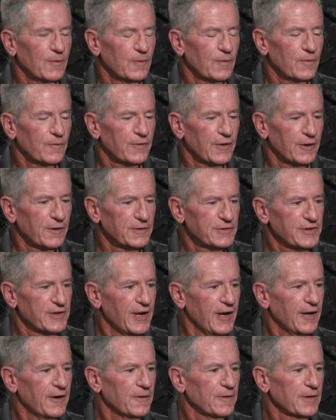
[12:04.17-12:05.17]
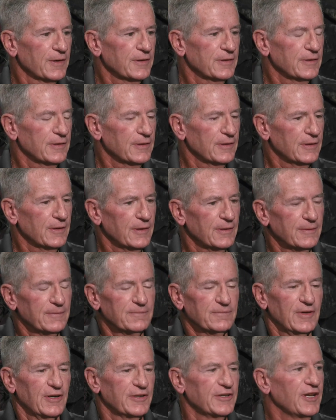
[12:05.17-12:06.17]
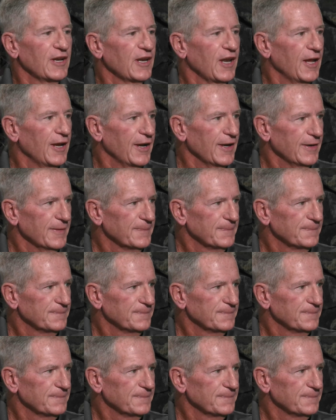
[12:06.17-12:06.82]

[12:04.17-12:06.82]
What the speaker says: There's now a delay,